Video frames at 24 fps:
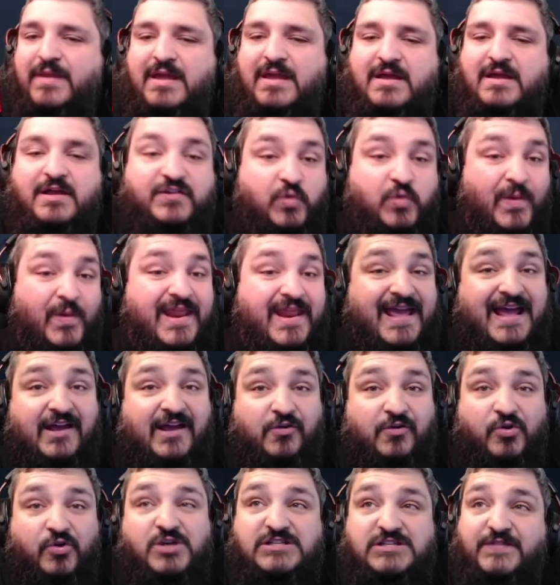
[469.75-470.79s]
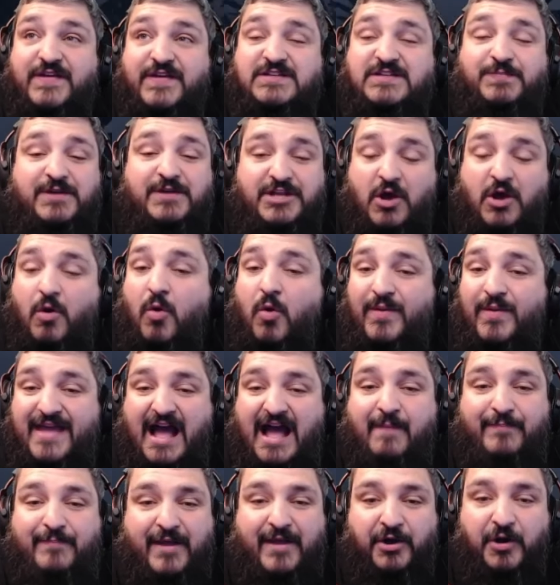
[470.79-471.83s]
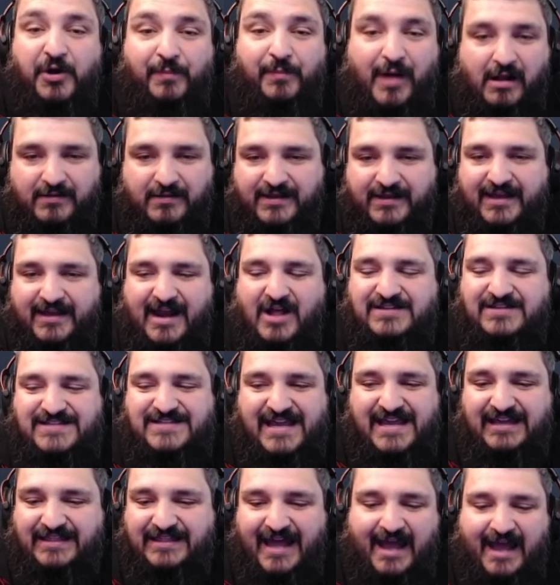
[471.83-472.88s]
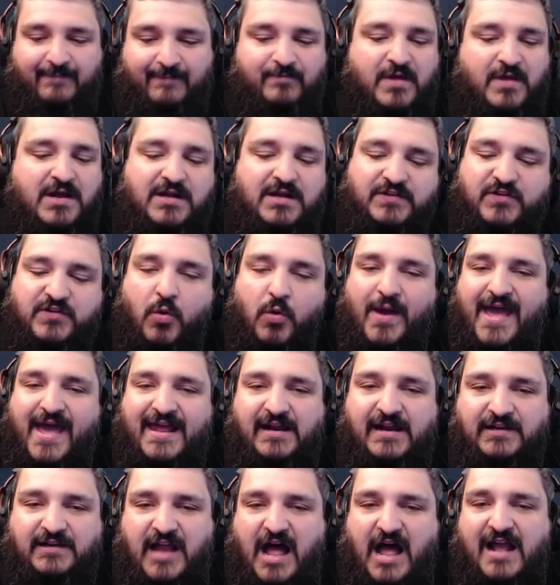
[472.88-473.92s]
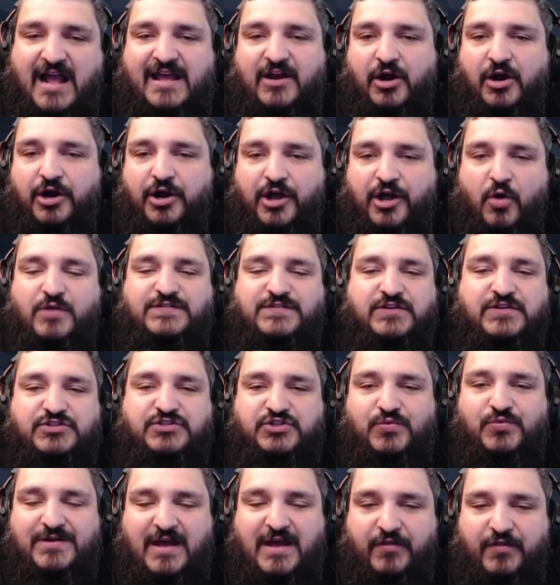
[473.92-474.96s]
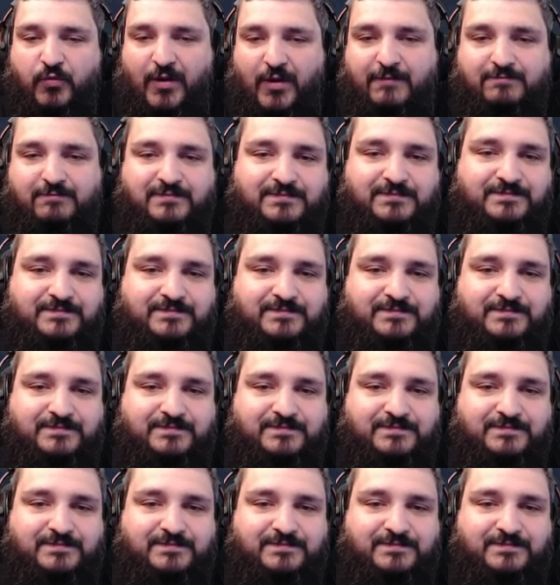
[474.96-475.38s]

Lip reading: So we didn't get Crucifix, but you know what? We got Parabolic, and I'll take that. Let's go ahead and lock in our ghost and do another one.